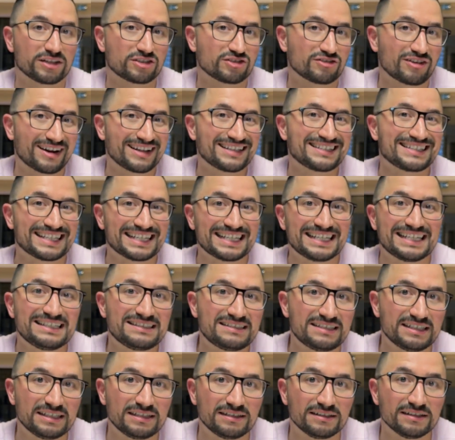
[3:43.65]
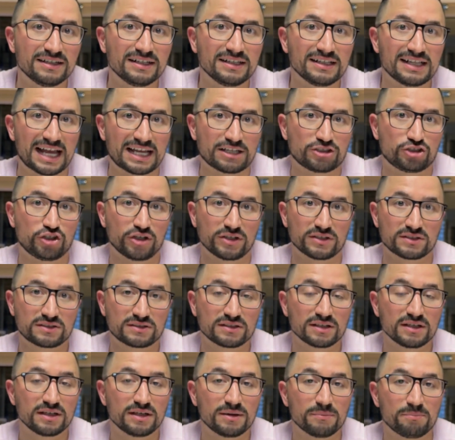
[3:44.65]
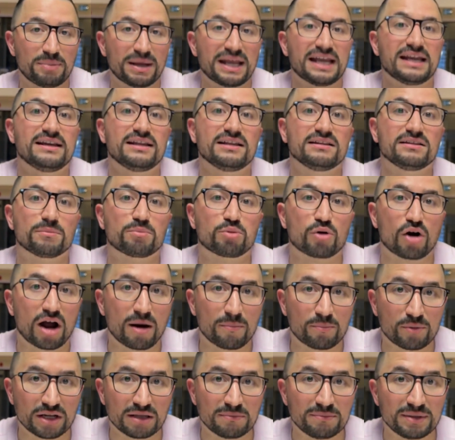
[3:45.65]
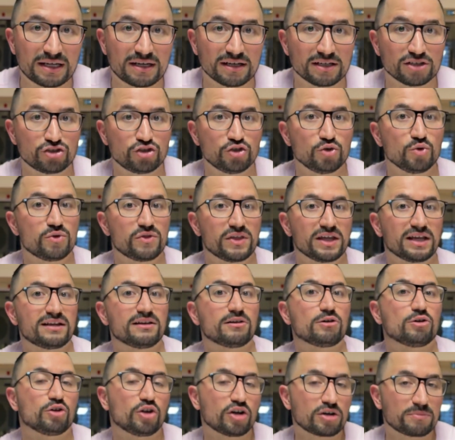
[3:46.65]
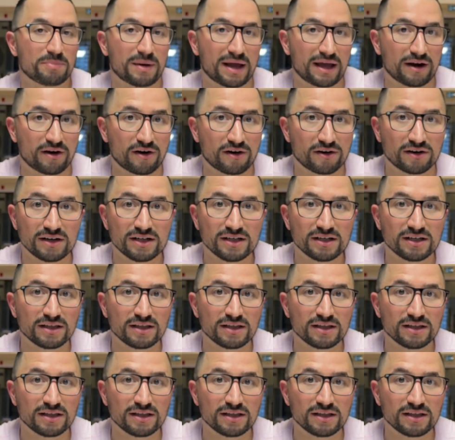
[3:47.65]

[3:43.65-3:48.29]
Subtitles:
It's not as easy as just painting the property because you think it'll look better.